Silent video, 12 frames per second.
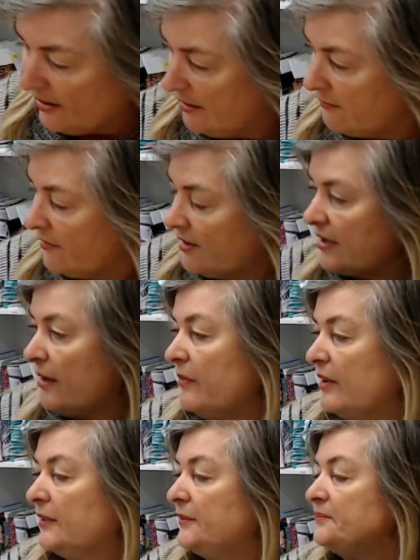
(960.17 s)
for the
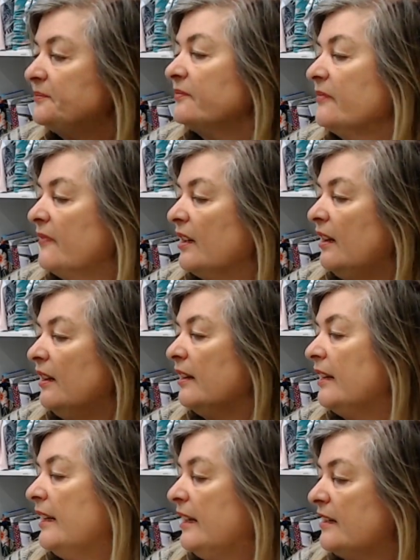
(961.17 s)
summer.
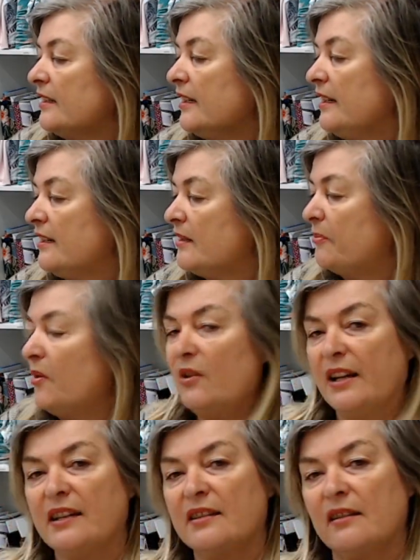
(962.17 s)
It is
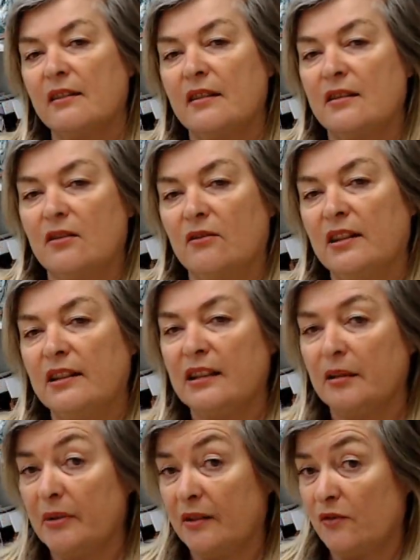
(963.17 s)
polyester and it's got a little
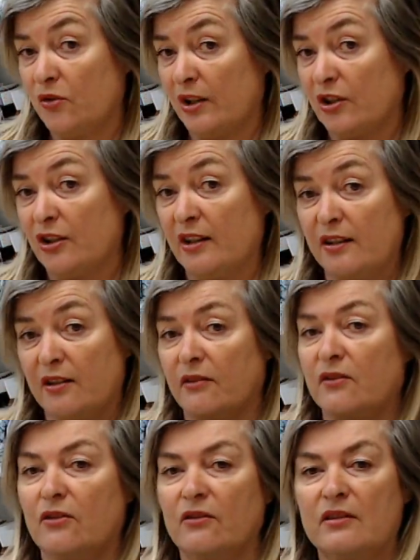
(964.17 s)
bit of stretch in it, so it's
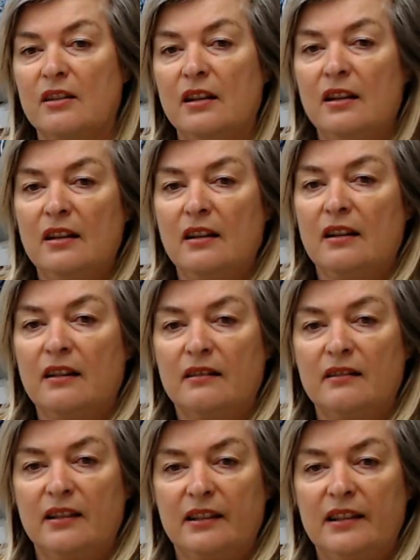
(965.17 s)
got
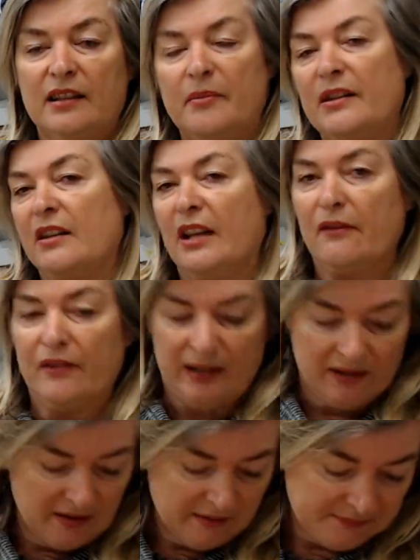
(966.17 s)
a little bit of give in
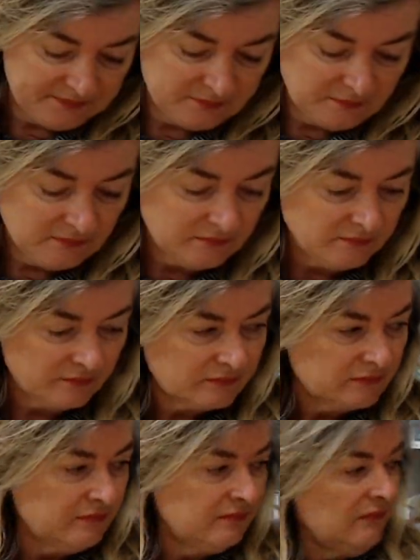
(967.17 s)
it.
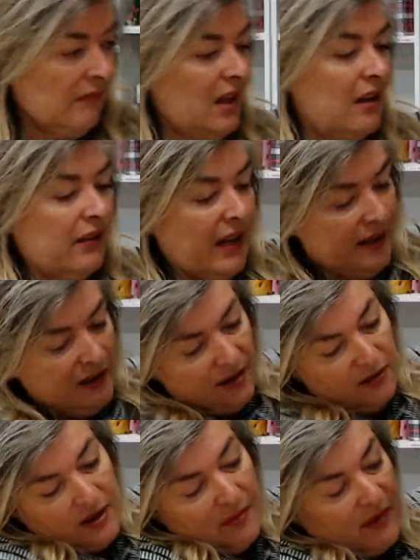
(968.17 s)
Okay, so
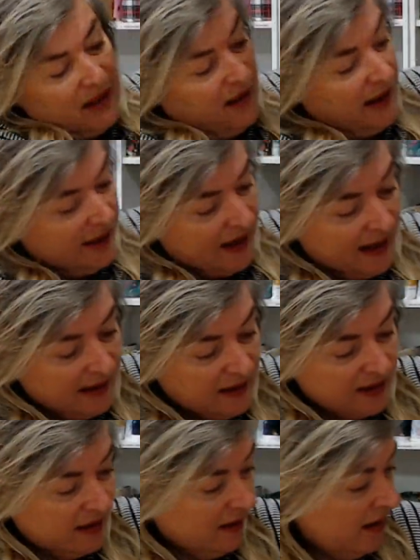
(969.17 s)
something like that
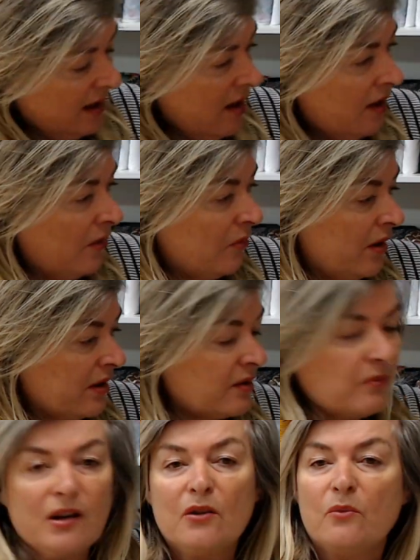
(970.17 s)
works
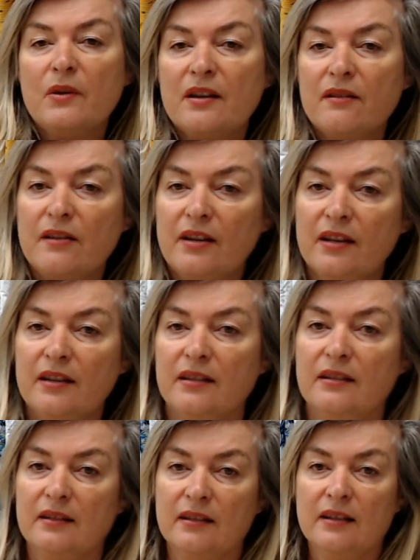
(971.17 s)
well with
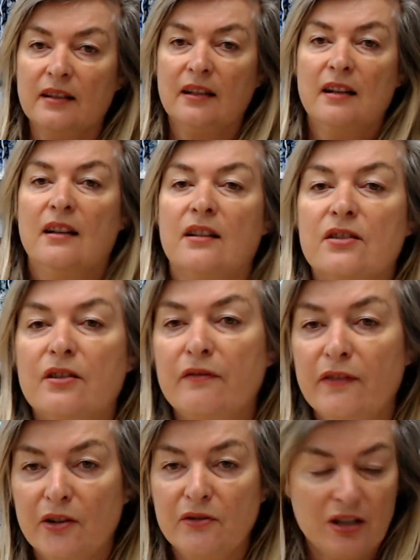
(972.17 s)
sort of
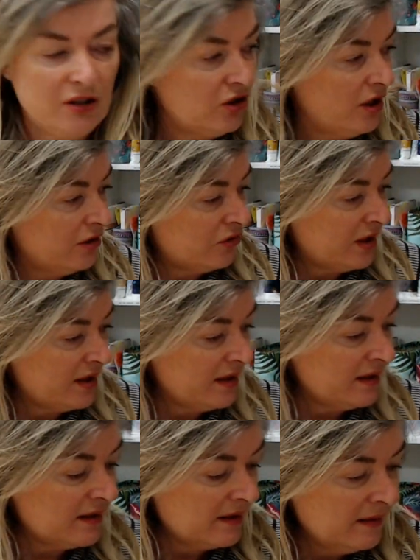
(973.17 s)
floaty shirt
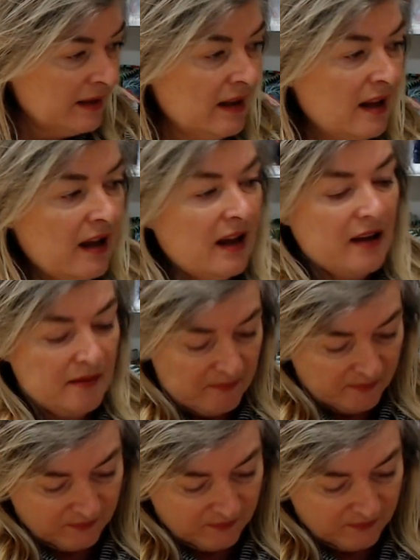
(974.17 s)
dresses. The